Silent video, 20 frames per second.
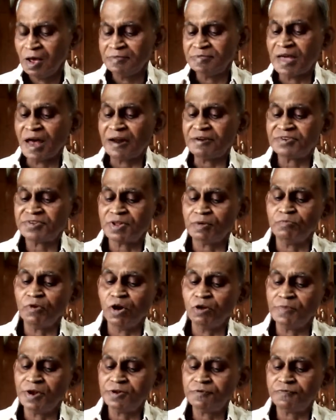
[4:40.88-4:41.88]
That is the
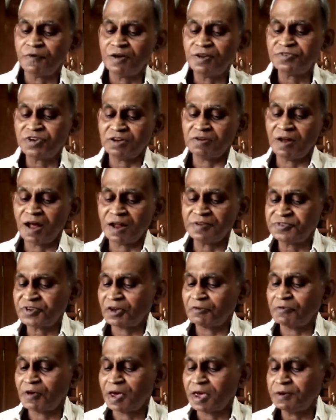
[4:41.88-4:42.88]
moment when she runs
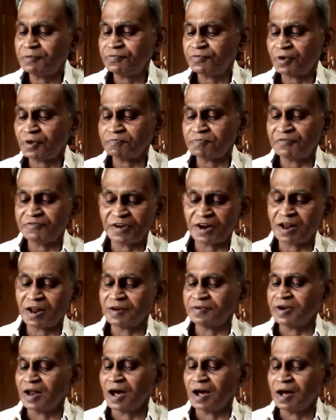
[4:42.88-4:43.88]
away from the
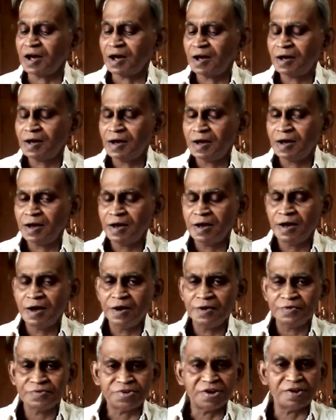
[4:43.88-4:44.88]
veranda.
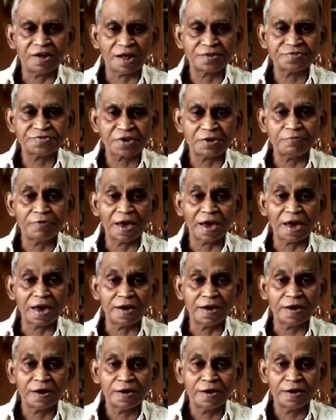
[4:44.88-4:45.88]
She runs
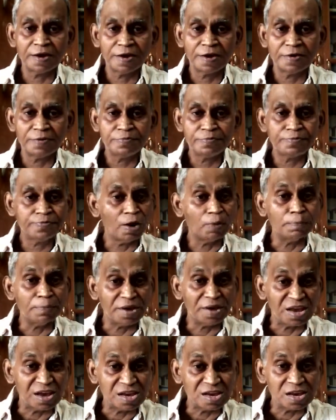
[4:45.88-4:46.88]
away from
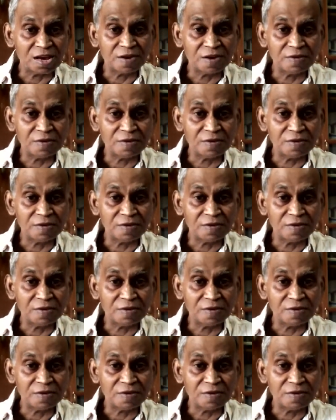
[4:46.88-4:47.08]
me.